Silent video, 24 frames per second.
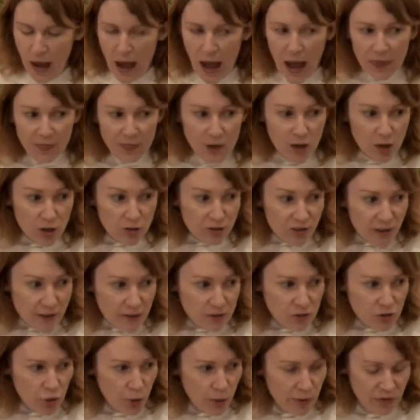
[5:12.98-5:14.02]
And then our
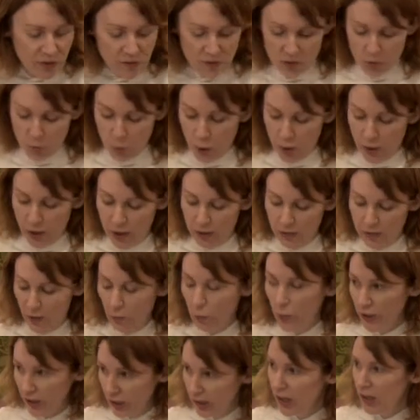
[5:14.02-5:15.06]
second choice this morning that
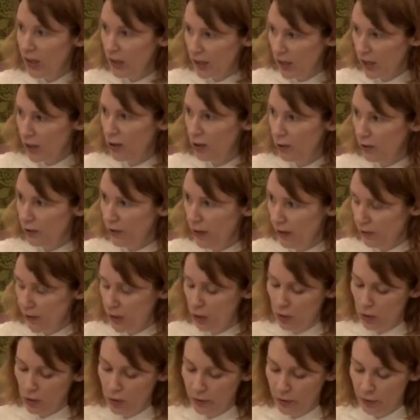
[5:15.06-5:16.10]
we did hear in the
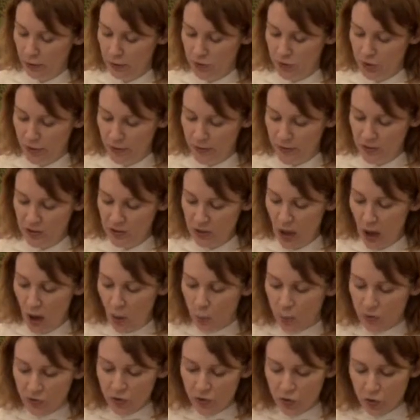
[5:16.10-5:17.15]
earlier service
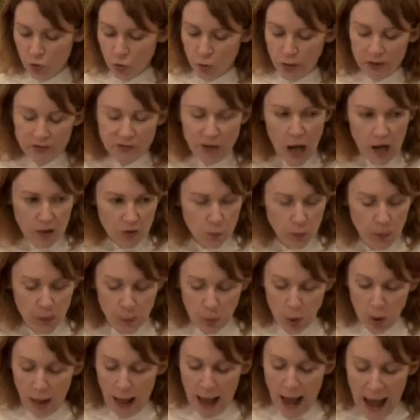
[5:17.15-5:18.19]
was the story of God's
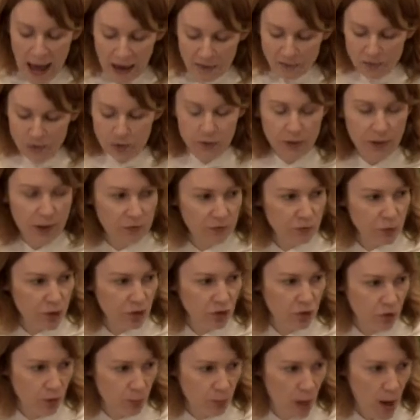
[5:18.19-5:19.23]
people after they've
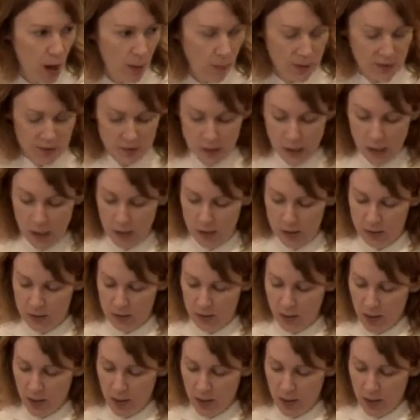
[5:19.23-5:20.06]
reached the promised land.